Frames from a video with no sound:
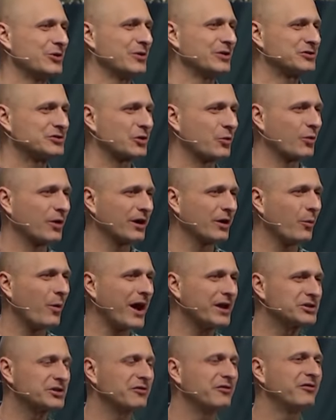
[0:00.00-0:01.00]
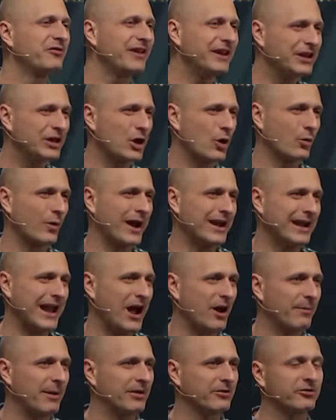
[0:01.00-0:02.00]
And so we're going to watch a video right now
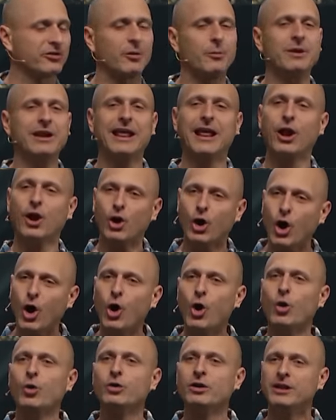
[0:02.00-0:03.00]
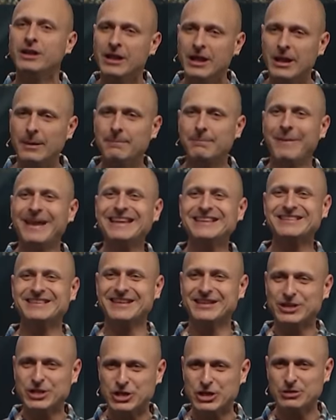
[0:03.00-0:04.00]
about someone in our own
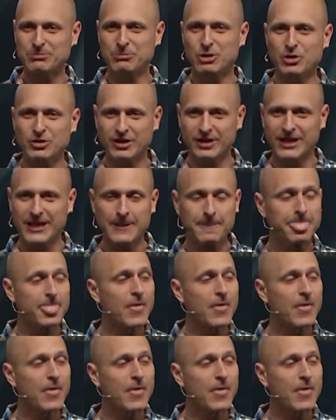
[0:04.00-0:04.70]
Mason community